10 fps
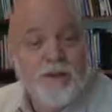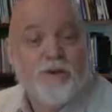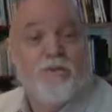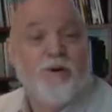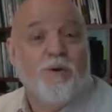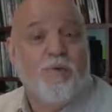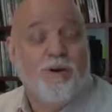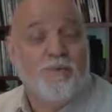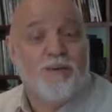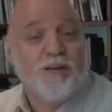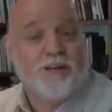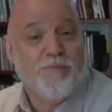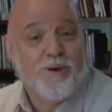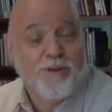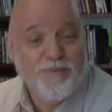Good morning. Welcome again to
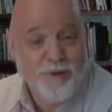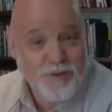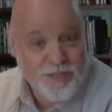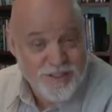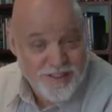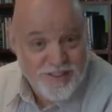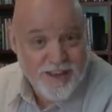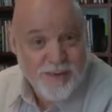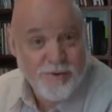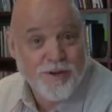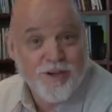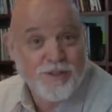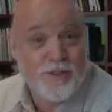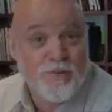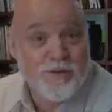Morning Devotions, and thank you
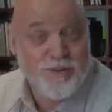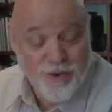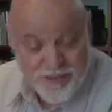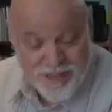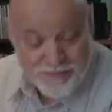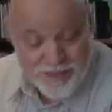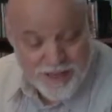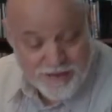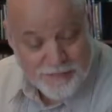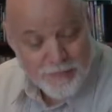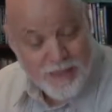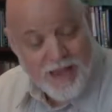again so much for our time together.